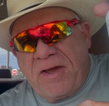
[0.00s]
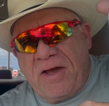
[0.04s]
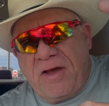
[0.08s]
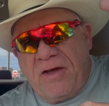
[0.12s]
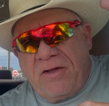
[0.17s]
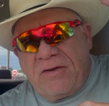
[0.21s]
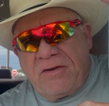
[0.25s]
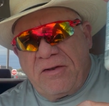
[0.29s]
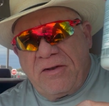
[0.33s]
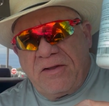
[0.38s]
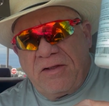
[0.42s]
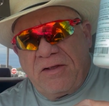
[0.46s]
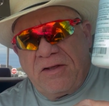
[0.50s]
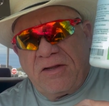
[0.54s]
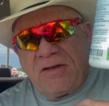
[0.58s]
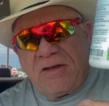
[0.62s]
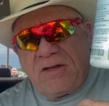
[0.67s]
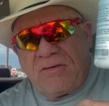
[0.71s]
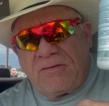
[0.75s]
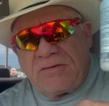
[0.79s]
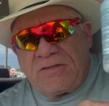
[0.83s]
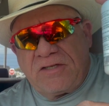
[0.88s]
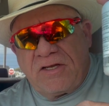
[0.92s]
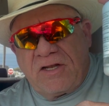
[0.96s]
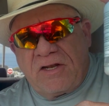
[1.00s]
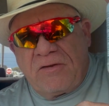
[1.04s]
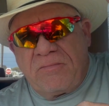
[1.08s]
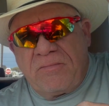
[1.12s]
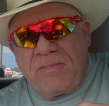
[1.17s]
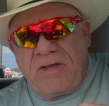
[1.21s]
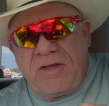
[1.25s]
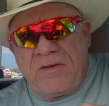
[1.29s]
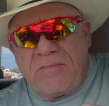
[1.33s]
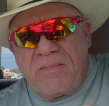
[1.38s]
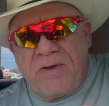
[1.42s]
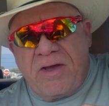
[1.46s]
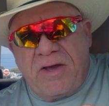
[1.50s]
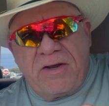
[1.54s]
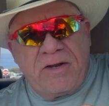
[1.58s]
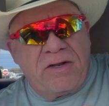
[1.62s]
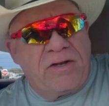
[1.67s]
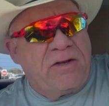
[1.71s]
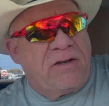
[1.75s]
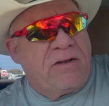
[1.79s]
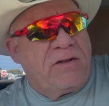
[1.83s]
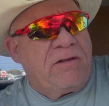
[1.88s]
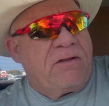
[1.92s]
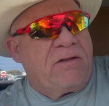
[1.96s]
out and they were telling me about
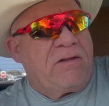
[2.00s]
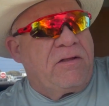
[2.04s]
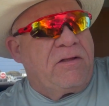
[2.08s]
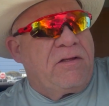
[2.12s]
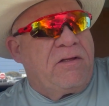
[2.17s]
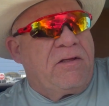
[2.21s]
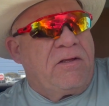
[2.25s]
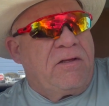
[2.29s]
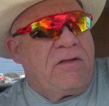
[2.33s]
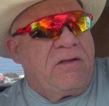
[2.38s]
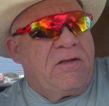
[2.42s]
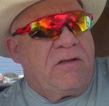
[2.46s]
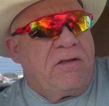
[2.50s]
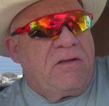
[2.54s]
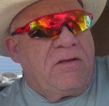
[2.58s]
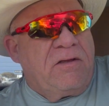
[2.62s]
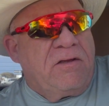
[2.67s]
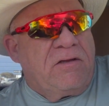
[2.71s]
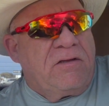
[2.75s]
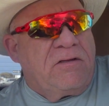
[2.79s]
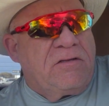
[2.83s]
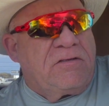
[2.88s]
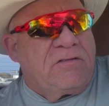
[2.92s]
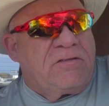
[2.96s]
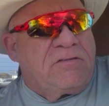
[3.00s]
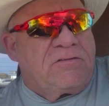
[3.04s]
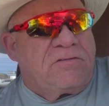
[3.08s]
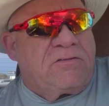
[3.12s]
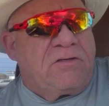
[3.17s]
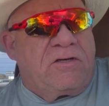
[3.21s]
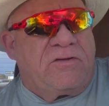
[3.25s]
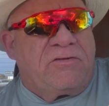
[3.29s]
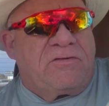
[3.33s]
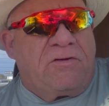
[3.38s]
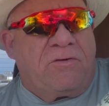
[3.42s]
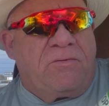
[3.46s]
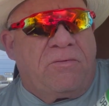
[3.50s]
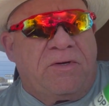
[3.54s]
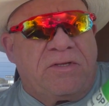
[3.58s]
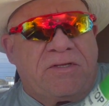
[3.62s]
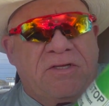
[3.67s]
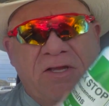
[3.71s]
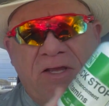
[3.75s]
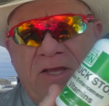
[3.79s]
it so I said what the